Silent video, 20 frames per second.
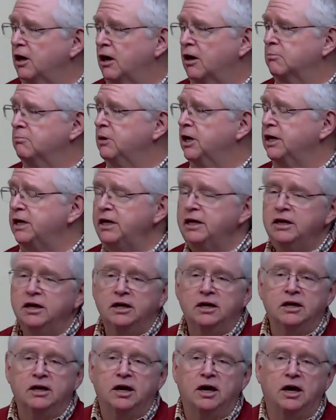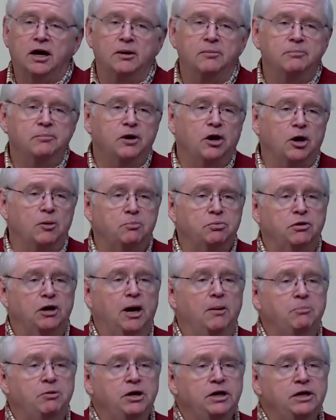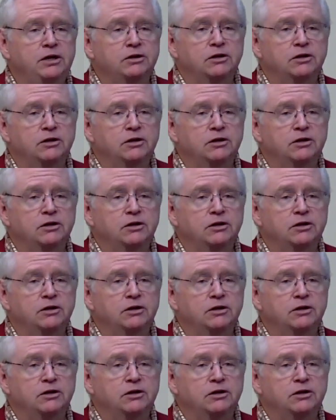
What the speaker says: our money, our property.